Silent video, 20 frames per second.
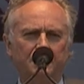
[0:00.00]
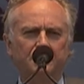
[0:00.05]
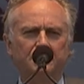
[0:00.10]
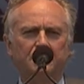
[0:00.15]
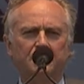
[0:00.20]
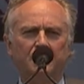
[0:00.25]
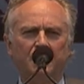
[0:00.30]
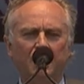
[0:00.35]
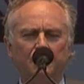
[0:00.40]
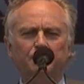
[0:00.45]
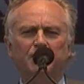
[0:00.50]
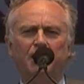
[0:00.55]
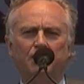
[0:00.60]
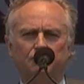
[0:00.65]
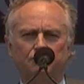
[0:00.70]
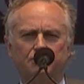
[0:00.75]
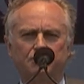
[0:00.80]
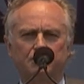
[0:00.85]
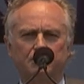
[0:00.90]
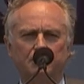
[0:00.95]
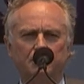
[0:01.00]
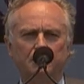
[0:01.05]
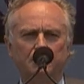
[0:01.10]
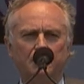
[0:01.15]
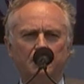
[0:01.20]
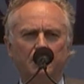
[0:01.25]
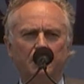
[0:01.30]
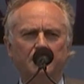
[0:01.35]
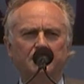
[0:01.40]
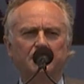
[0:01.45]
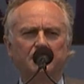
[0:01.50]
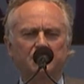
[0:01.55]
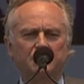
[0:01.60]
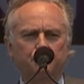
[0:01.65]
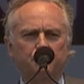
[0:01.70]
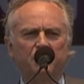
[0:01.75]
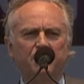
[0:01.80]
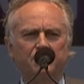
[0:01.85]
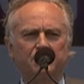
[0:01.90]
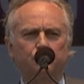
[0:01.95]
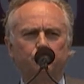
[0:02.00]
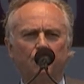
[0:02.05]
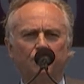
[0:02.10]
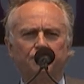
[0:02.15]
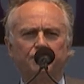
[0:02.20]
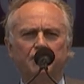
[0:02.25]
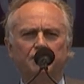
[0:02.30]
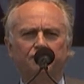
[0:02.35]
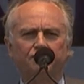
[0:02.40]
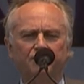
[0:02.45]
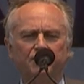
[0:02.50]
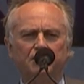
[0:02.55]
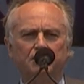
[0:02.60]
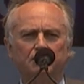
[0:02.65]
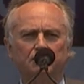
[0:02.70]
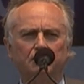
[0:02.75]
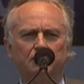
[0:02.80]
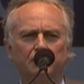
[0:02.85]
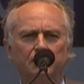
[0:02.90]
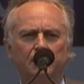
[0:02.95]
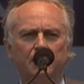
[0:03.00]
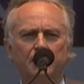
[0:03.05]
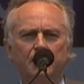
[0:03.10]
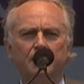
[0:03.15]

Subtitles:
to come out and express what they feel.